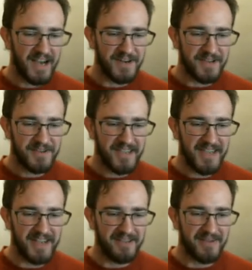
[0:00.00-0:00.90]
God, are you
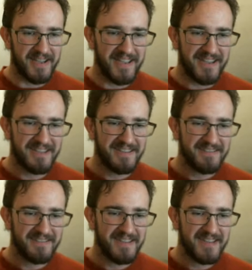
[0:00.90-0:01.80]
kidding me?
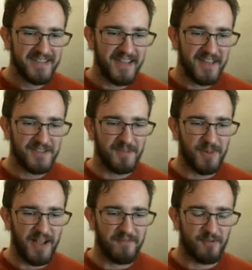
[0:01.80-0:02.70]
Yeah, there's the
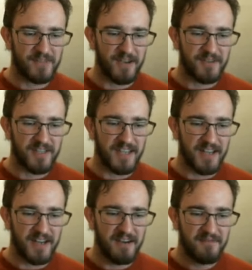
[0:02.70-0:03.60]
platforms I was
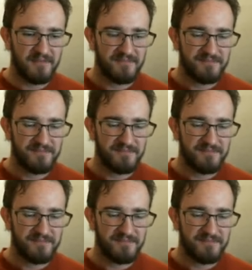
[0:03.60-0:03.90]
thinking of.